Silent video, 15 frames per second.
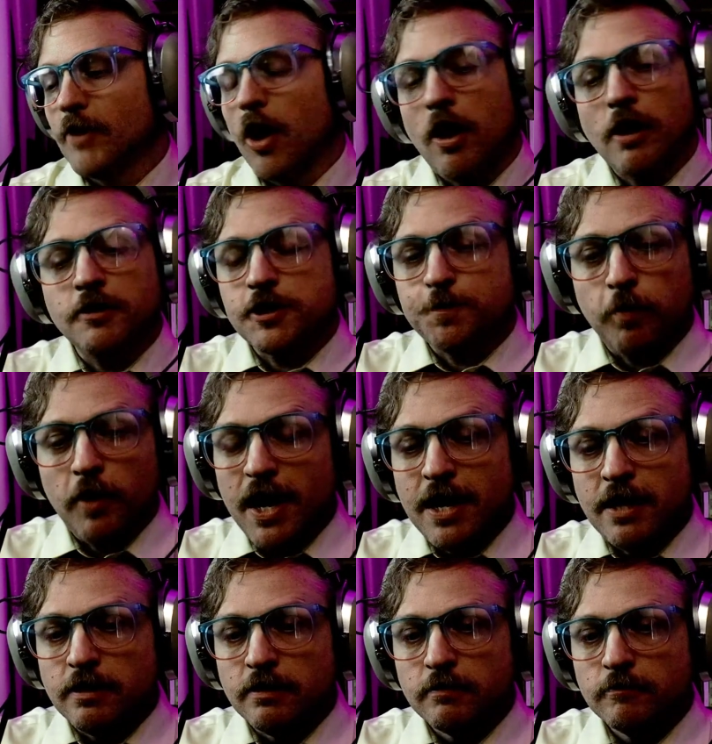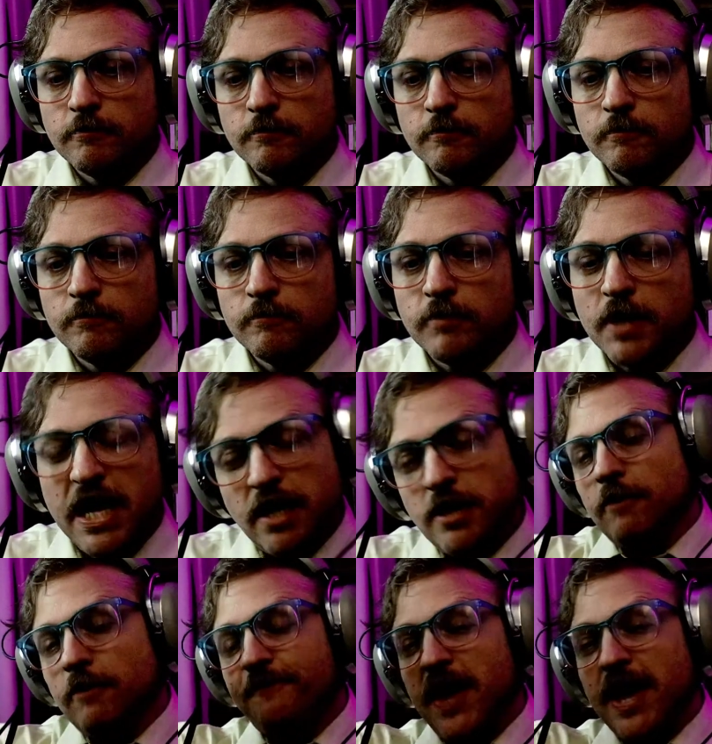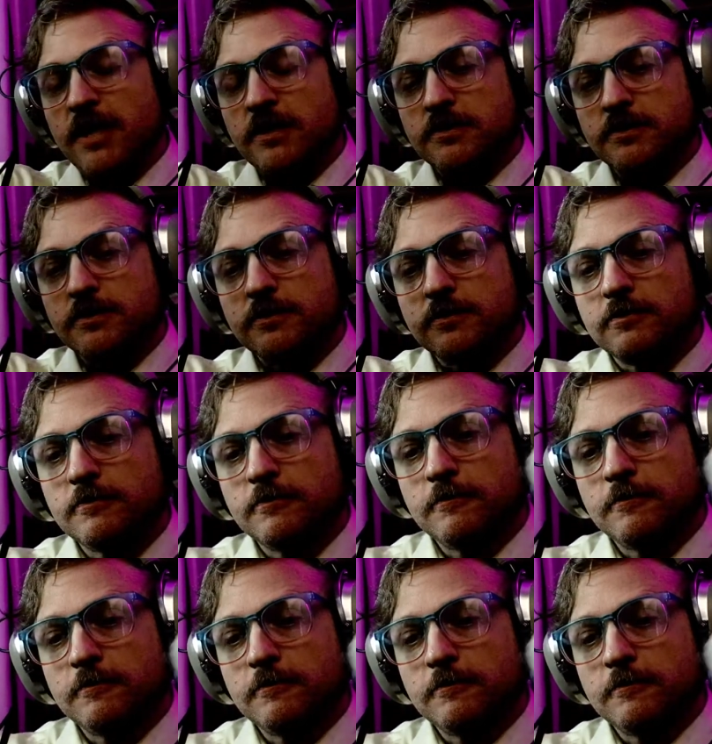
On display, in your face.